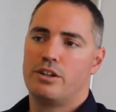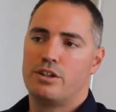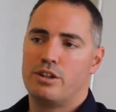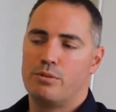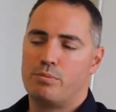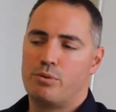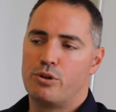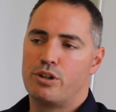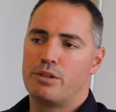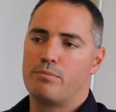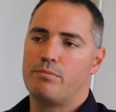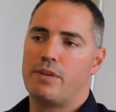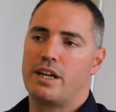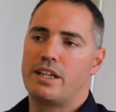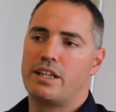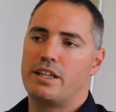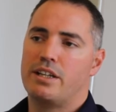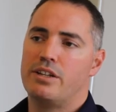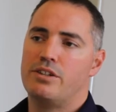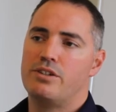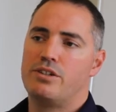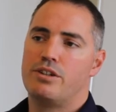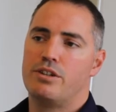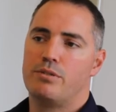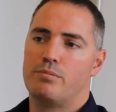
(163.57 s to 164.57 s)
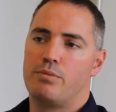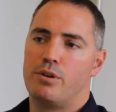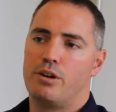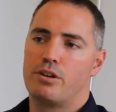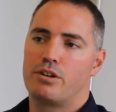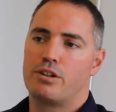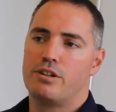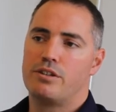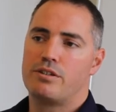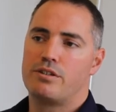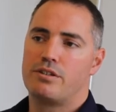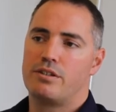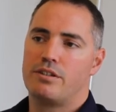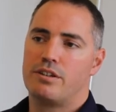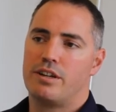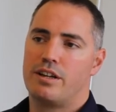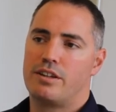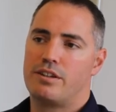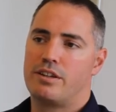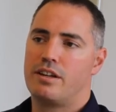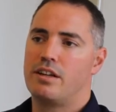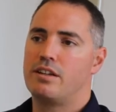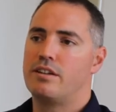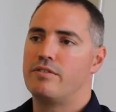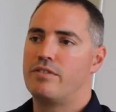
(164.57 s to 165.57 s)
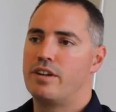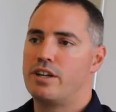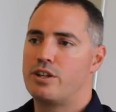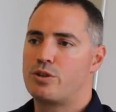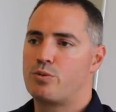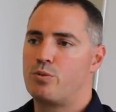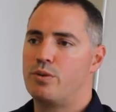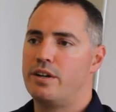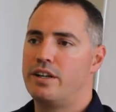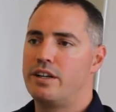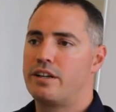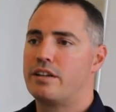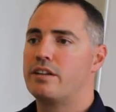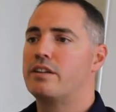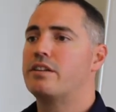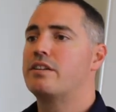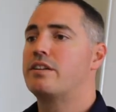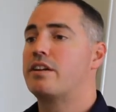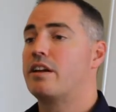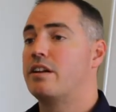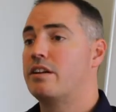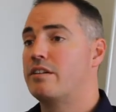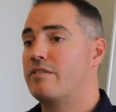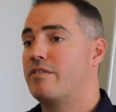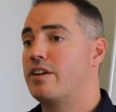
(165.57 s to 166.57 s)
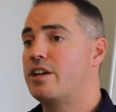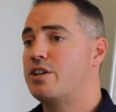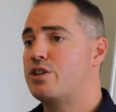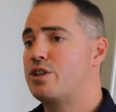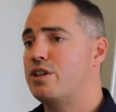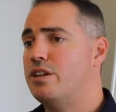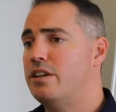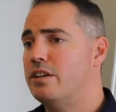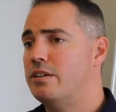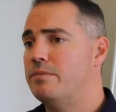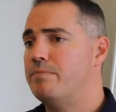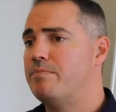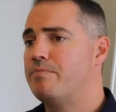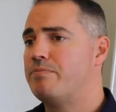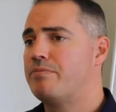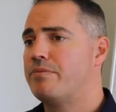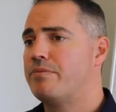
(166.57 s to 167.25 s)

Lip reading: you're putting money into your pocket at the end of each week, at the end of each year,